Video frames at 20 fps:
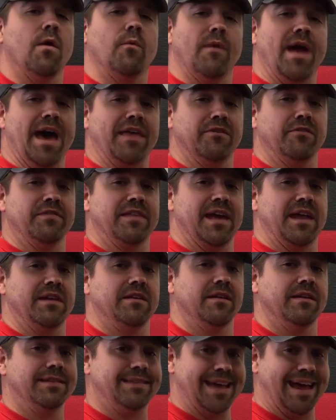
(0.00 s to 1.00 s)
rather
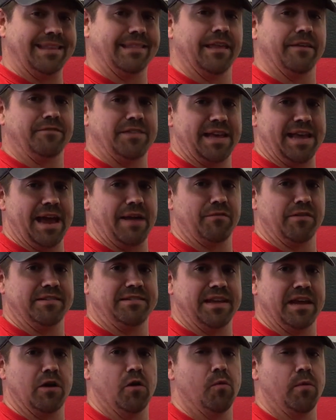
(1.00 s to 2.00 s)
than deadlifting every
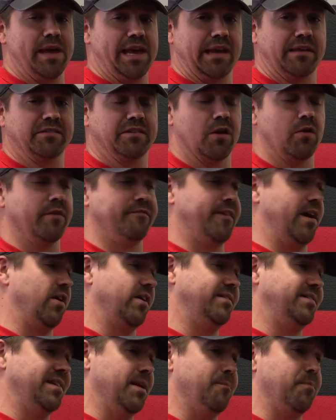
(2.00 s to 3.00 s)
single week. So a
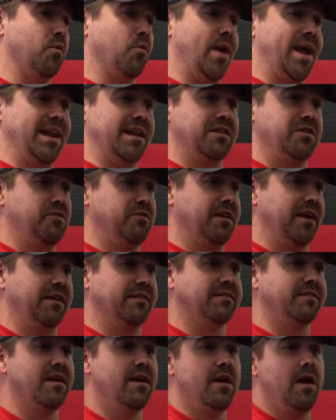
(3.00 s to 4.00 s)
very simple way to do
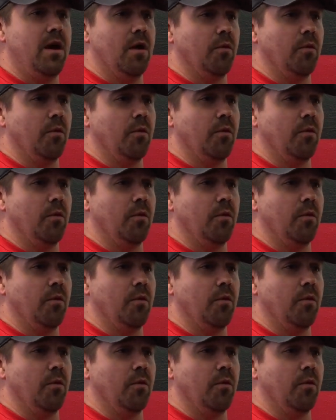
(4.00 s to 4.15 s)
this